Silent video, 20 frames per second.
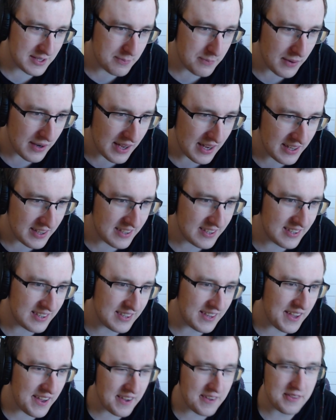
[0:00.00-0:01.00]
but I
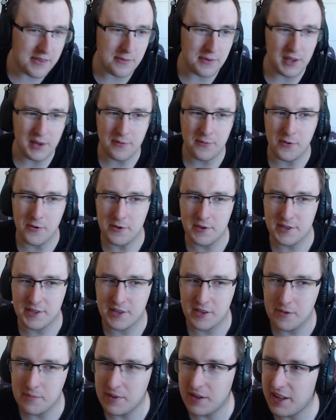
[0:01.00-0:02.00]
think the week 4 is
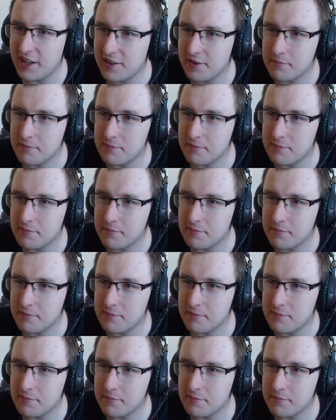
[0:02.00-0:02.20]
gonna be like